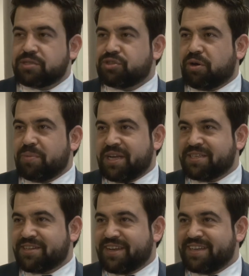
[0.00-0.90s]

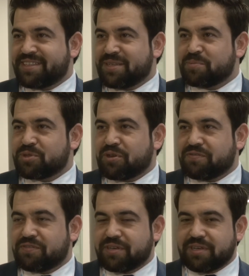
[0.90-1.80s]
dominant in terms of
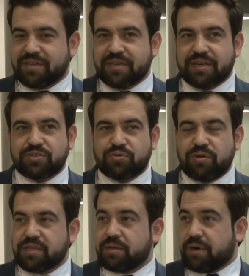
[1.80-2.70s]
uh,
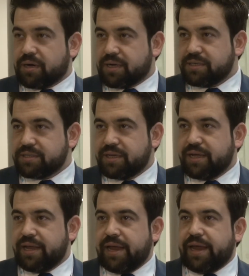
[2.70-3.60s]
controlling the market.
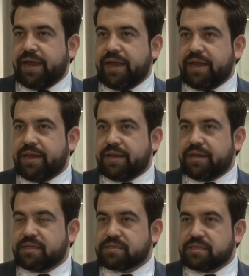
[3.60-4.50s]
And
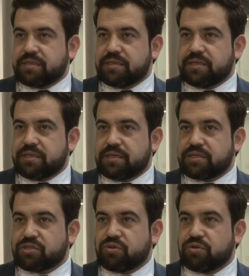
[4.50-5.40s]
as,
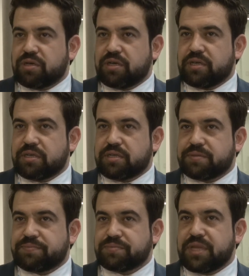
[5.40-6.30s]
so
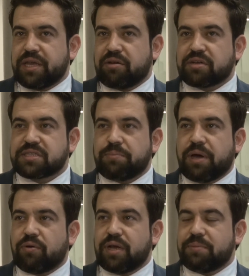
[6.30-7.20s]
they are
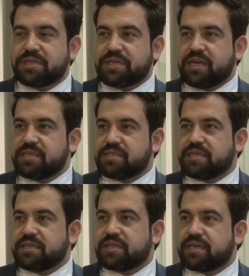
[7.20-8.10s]
somehow
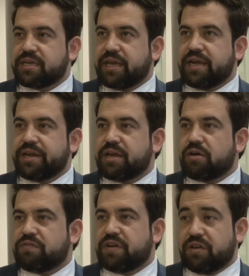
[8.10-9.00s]
limitizing the area
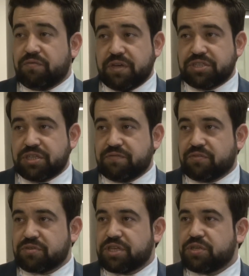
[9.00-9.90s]
of innovation
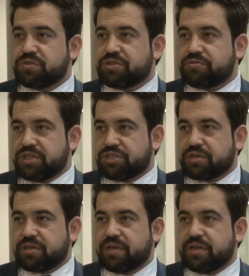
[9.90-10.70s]
for the new generation.